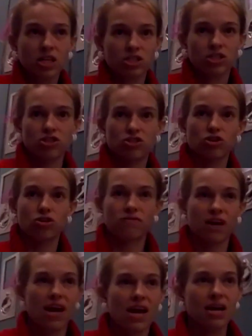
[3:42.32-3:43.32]
just
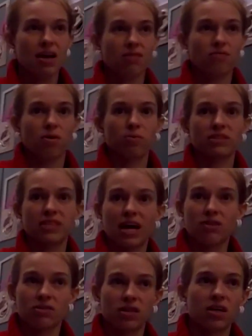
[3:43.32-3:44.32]
surveying of what was
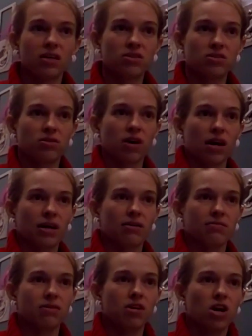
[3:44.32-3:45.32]
out there. So kind
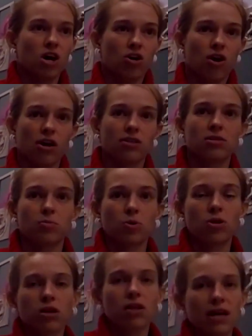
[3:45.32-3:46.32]
of across the
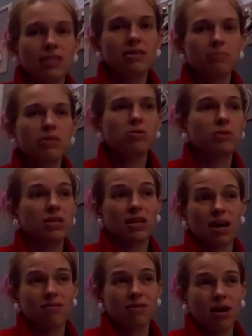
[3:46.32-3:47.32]
board collecting, because we
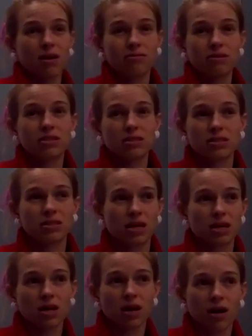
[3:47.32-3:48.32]
didn't have a lot of recent
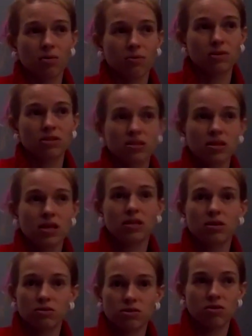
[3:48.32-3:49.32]
data on what's
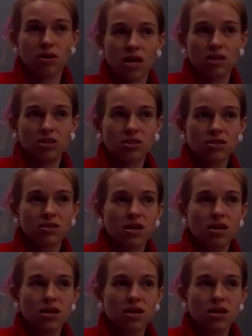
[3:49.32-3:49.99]
in those locations.